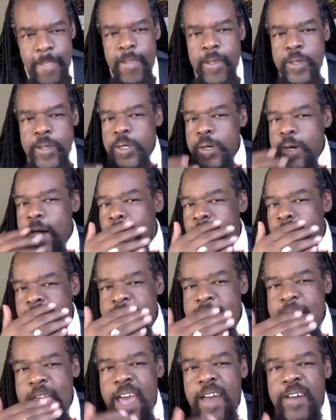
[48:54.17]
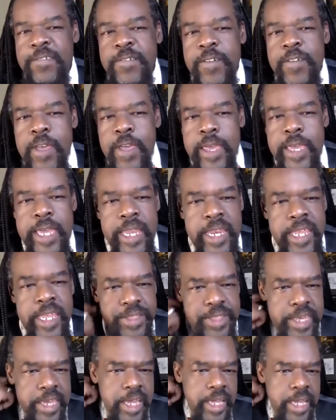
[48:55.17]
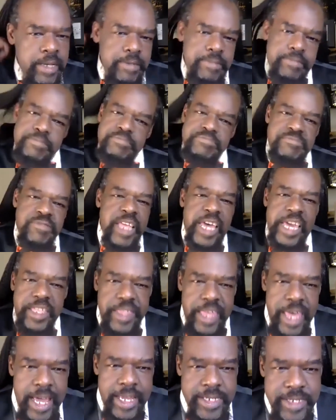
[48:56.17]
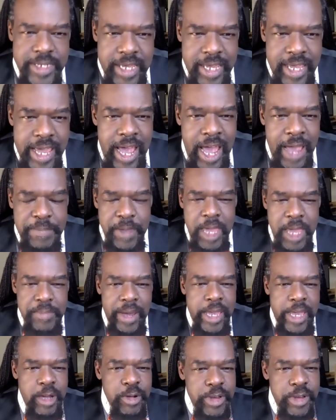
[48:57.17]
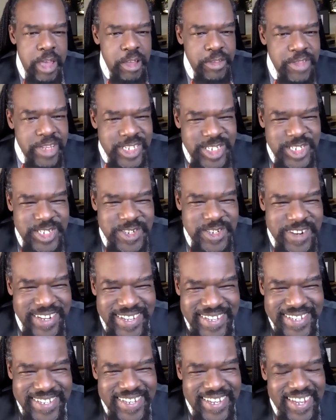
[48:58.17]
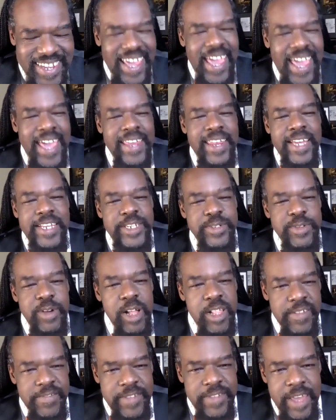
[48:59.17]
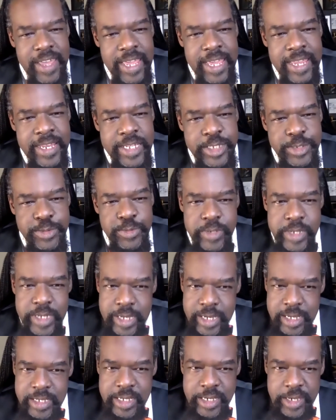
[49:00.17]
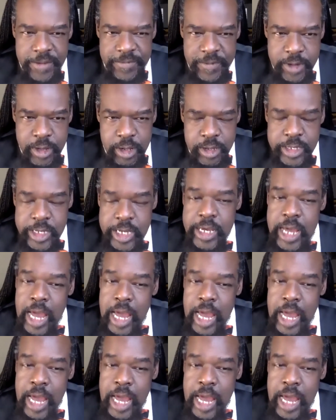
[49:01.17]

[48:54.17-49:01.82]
So I didn't have anything like that. I pay my own health insurance, and I do all of that, and it's really difficult.